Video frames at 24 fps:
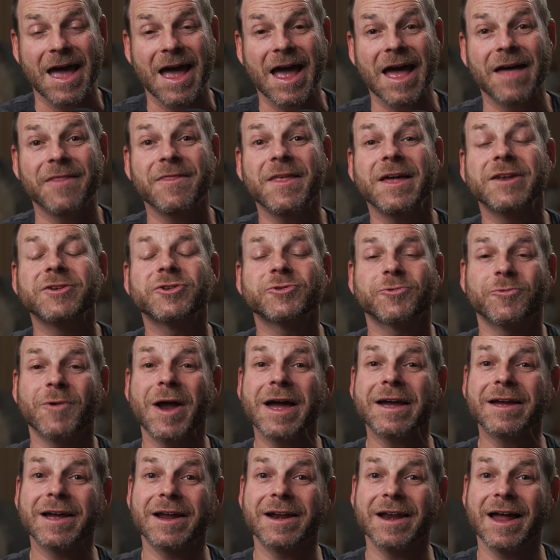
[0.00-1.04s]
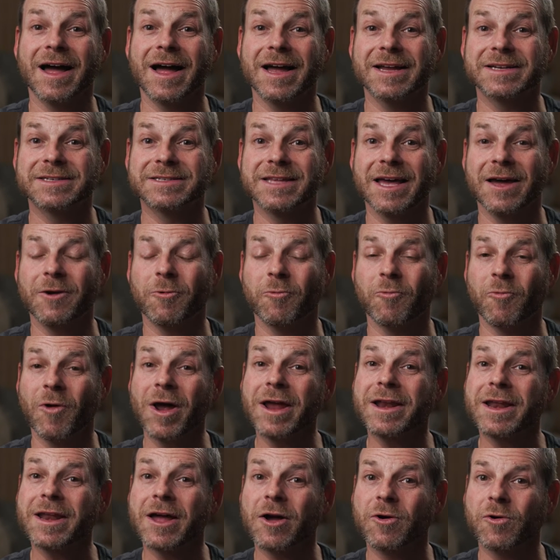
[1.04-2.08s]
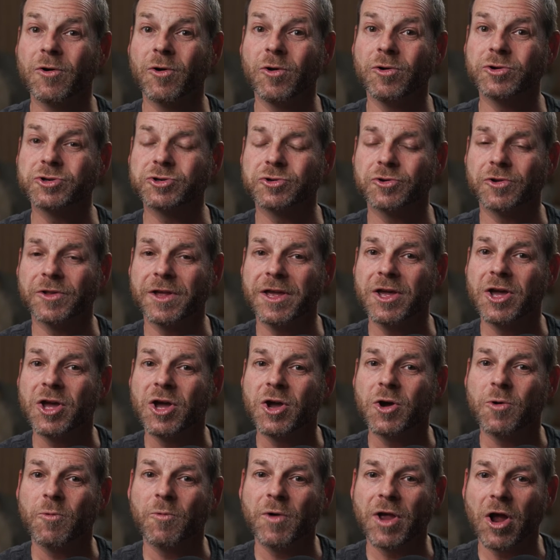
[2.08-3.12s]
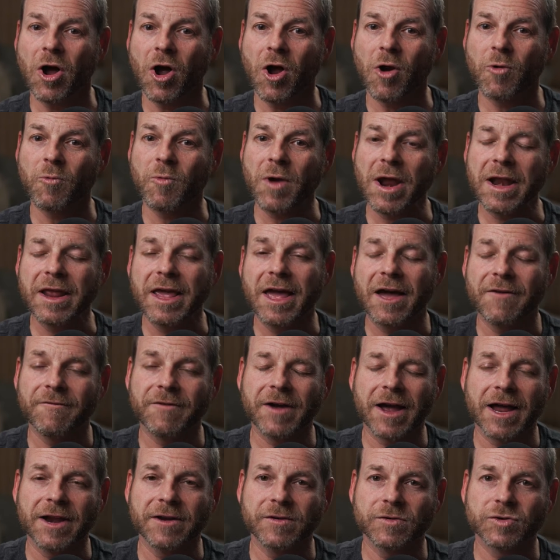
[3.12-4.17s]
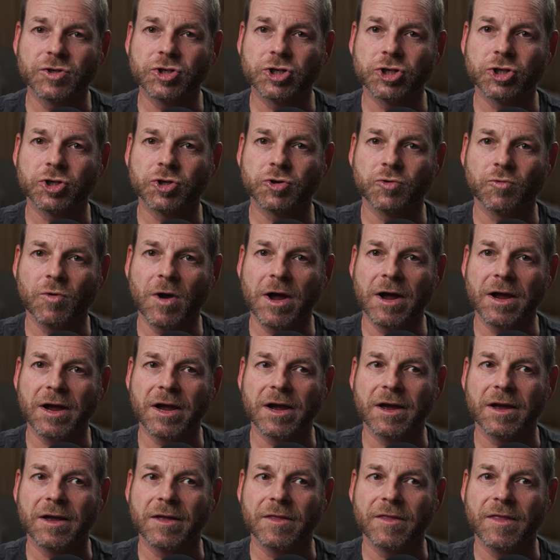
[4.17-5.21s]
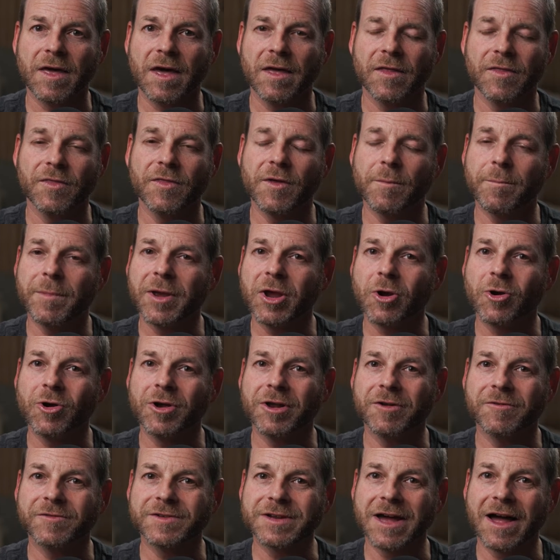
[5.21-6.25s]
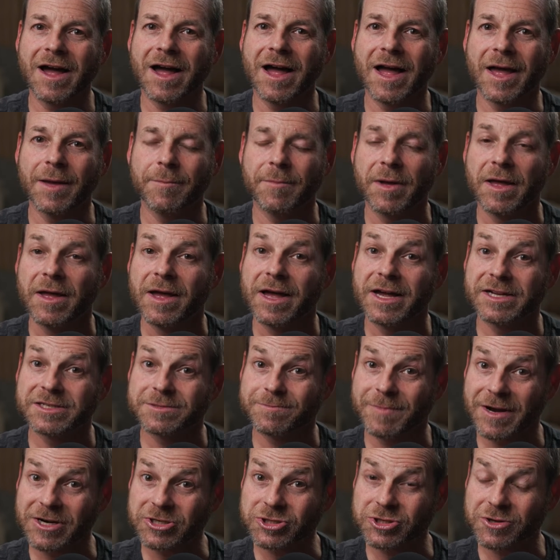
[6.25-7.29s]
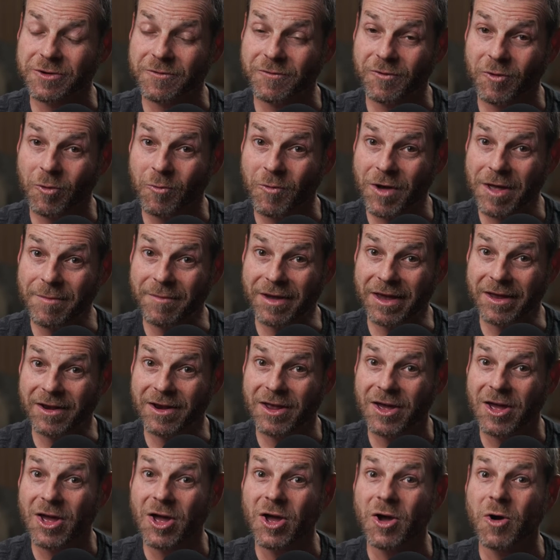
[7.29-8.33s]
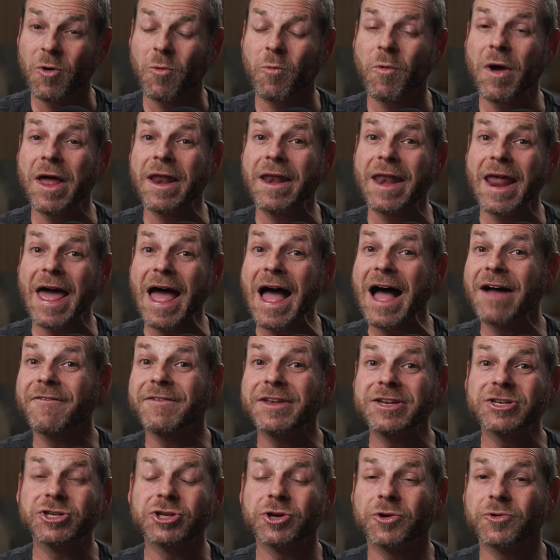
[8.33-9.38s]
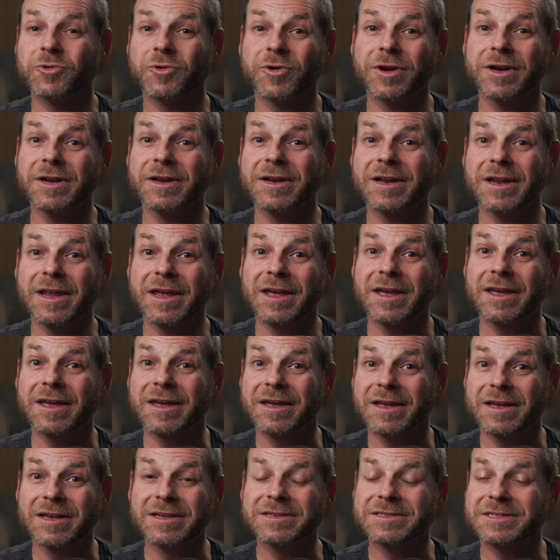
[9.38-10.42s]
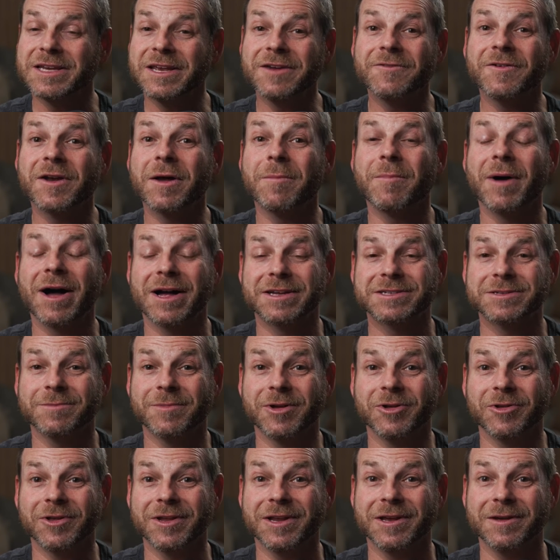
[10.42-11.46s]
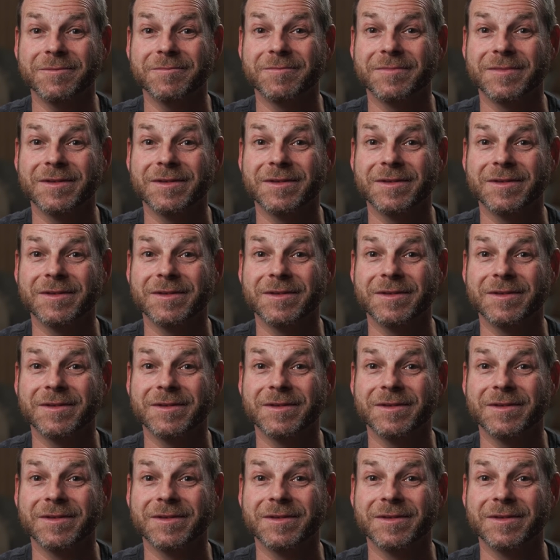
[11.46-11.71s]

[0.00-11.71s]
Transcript: And then to recognize that right now, culturally, we already have kind of shrunk the period of time, especially for women, when having children is even a possibility.